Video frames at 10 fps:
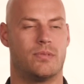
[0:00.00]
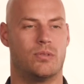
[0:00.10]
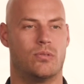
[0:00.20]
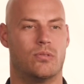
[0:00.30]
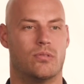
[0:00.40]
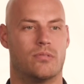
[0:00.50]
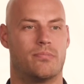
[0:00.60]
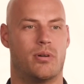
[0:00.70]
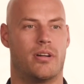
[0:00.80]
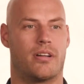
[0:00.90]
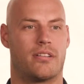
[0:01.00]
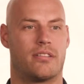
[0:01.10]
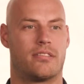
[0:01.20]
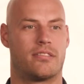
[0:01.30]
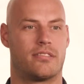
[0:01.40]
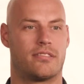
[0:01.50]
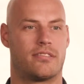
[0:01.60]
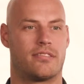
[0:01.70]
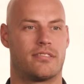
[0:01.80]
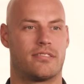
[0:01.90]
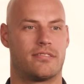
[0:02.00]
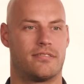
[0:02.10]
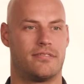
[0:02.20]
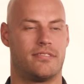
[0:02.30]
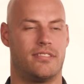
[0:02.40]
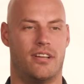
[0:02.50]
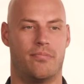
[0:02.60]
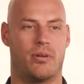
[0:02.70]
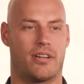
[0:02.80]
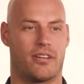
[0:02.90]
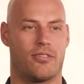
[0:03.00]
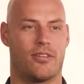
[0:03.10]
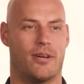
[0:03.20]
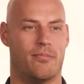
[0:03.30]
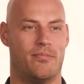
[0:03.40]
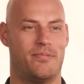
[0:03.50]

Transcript: Oh, pudding. Love pudding growing up.